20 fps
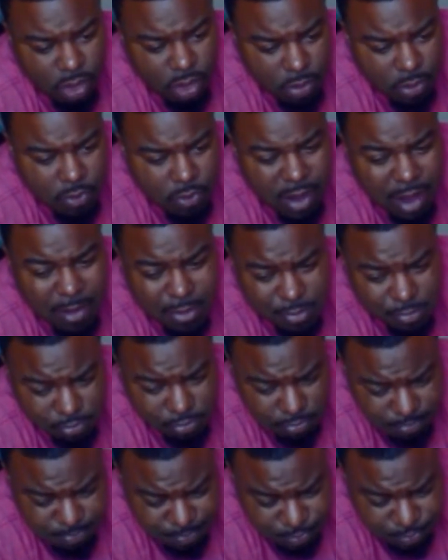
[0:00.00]
Robert,
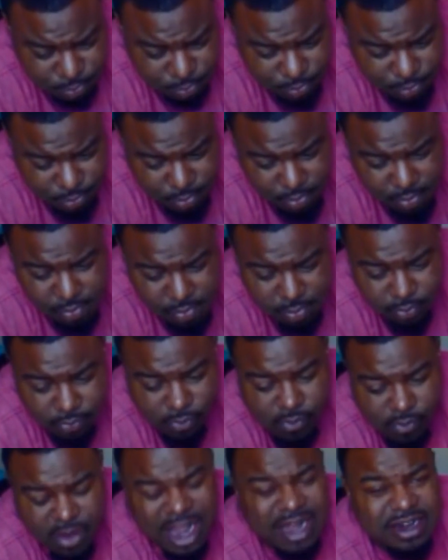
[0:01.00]

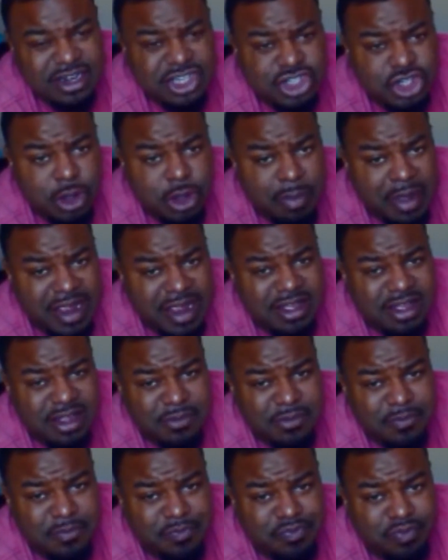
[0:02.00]
I need your bank.
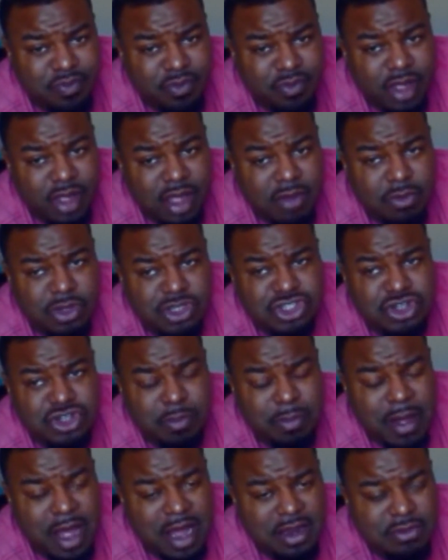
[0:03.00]
What's your
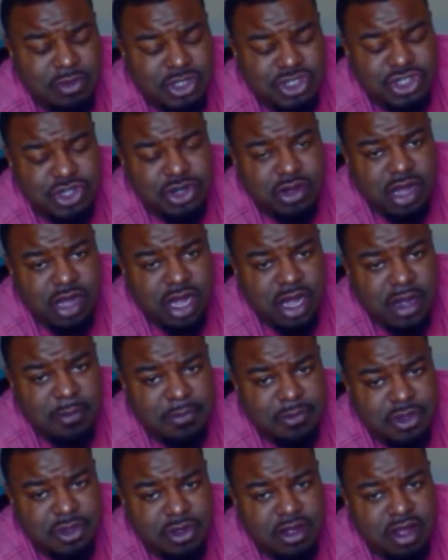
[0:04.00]
What's your um
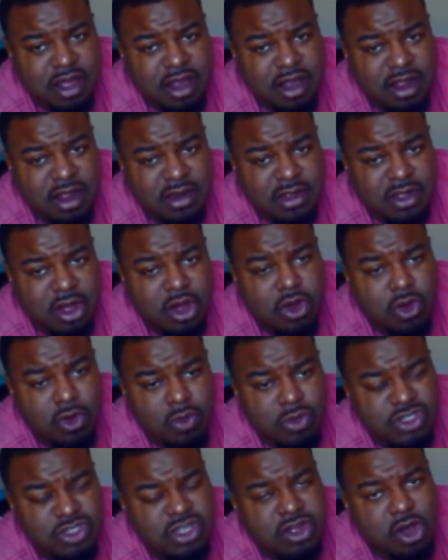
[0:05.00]
your card code?
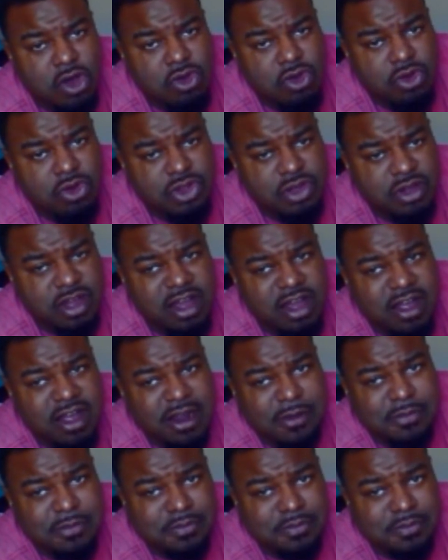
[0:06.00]
What's the code on your card?